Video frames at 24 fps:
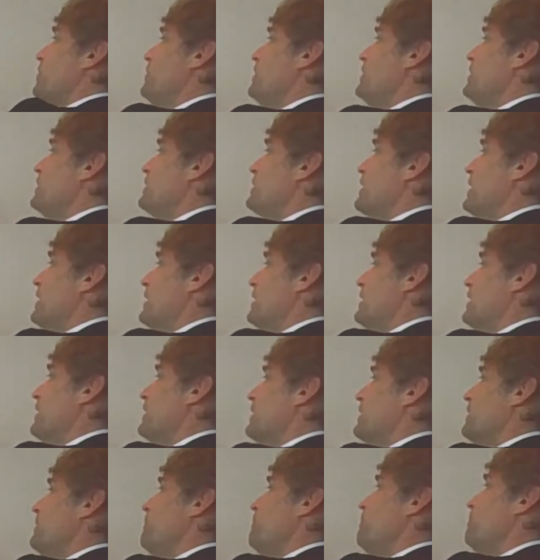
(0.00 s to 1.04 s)
theta
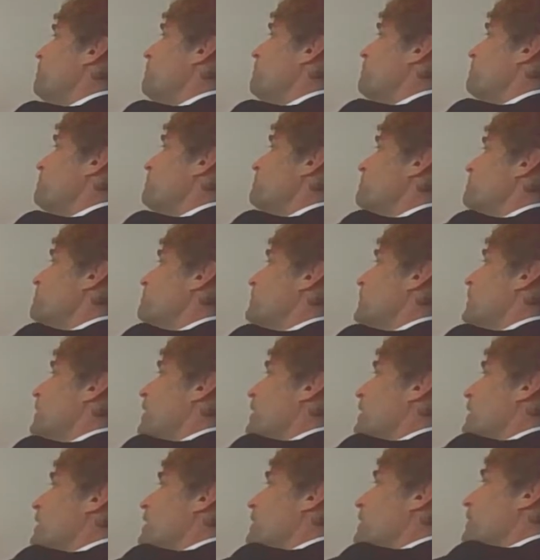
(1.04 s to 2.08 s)
here.
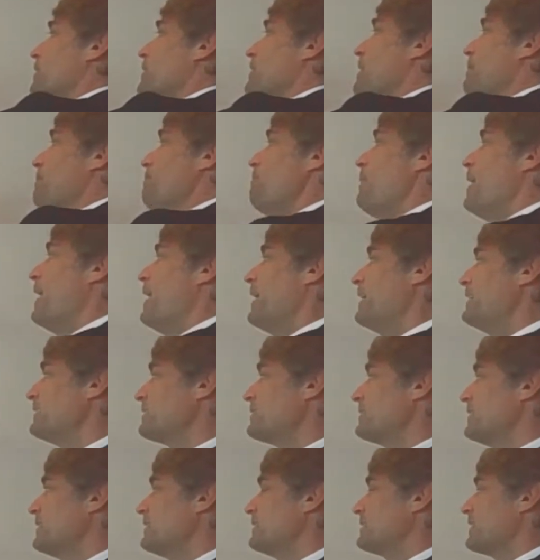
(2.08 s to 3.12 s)
Then minus
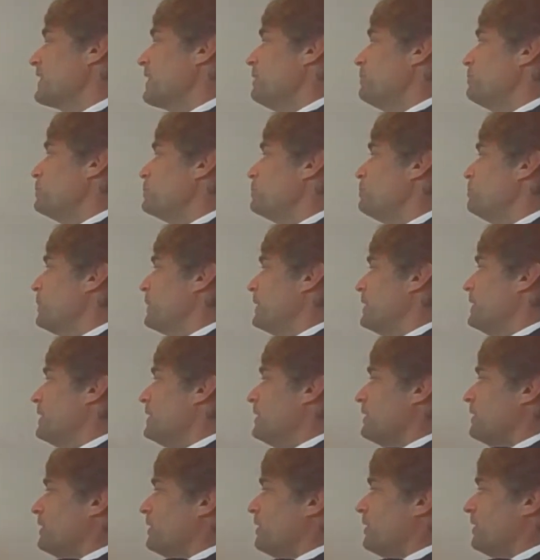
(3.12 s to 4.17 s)
theta would
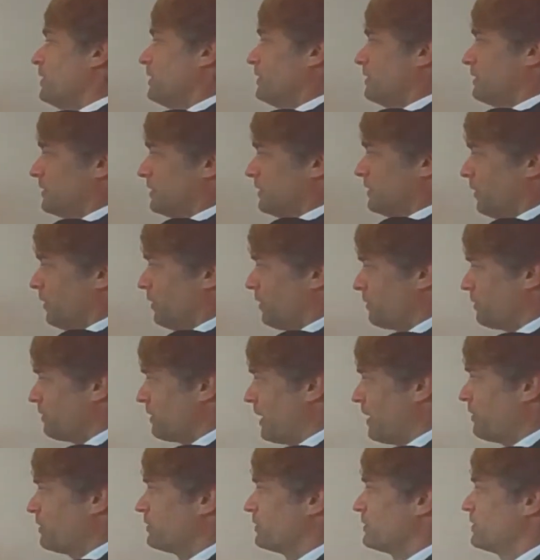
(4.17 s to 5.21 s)
be going
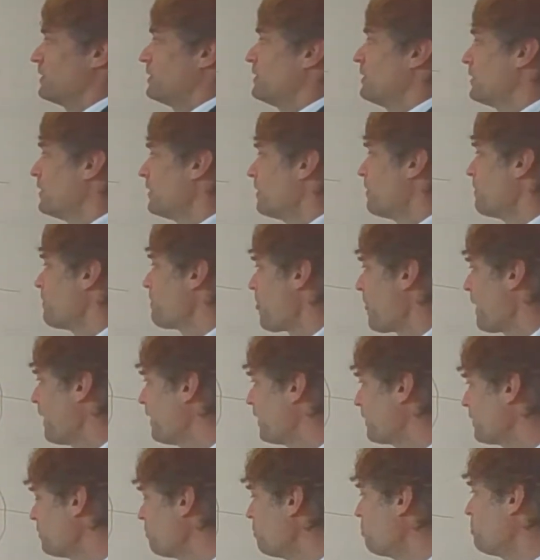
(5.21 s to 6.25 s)
around
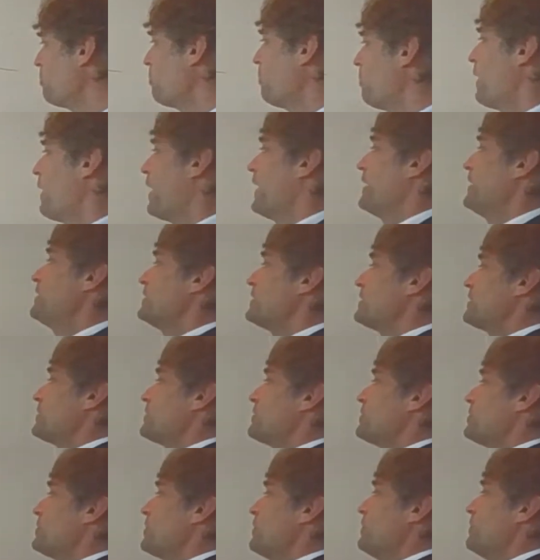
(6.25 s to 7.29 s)
clockwise.
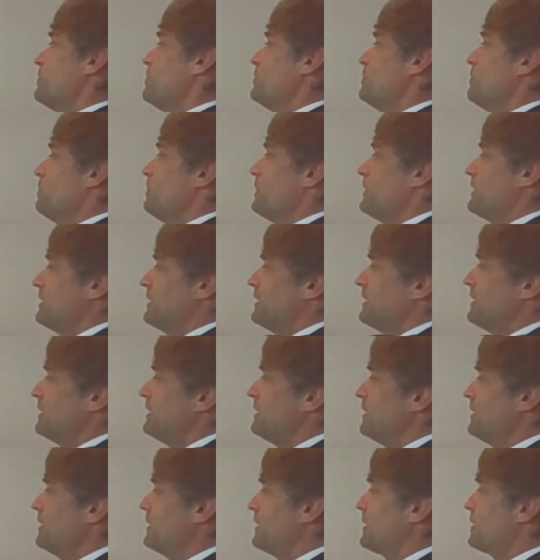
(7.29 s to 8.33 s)
So, but
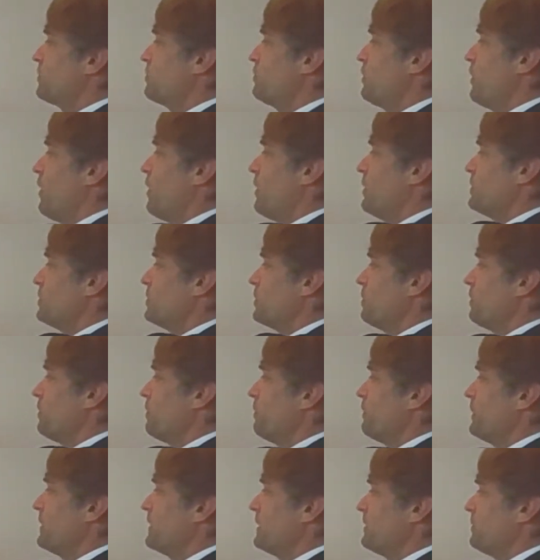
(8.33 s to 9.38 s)
just as far, so we
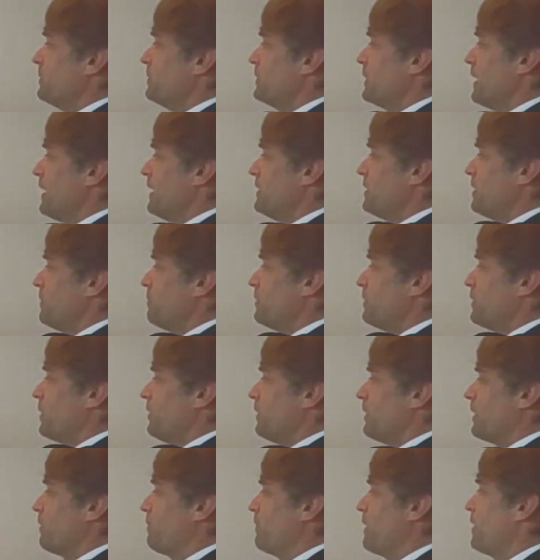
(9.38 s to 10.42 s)
would end up
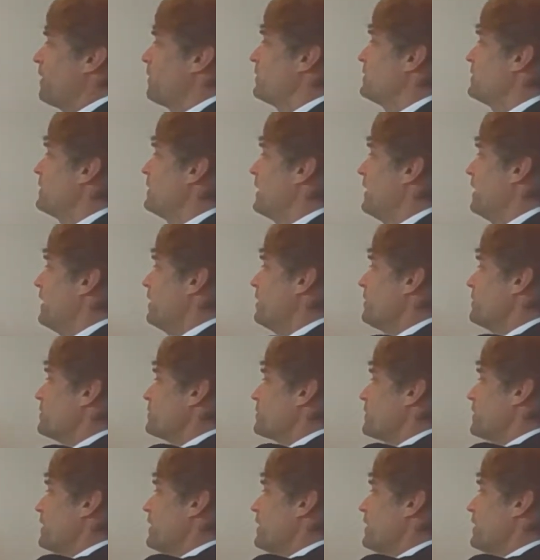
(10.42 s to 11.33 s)
going about over